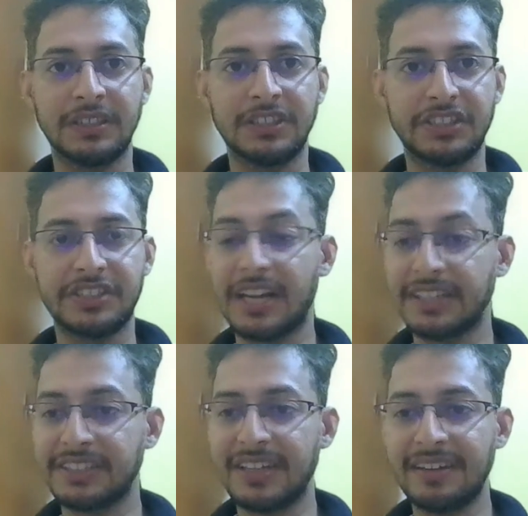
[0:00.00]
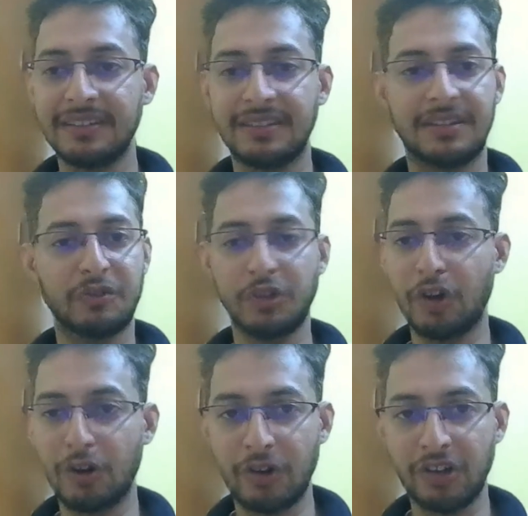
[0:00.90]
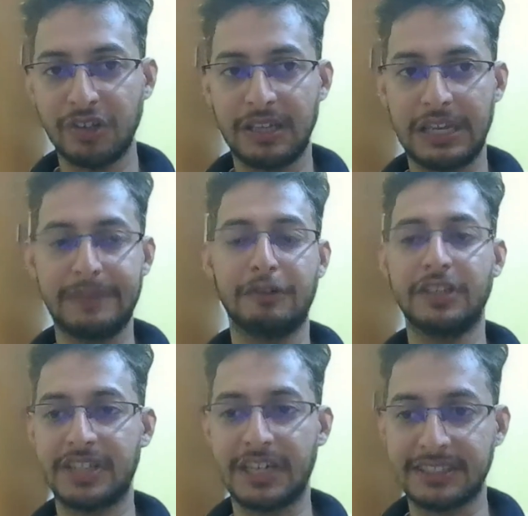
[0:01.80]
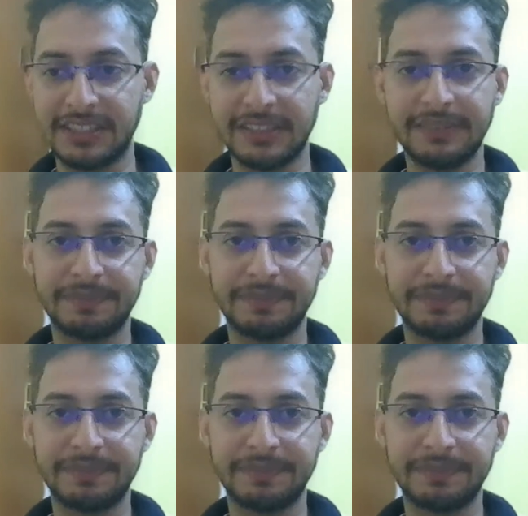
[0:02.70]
Structure, we all know about the structure.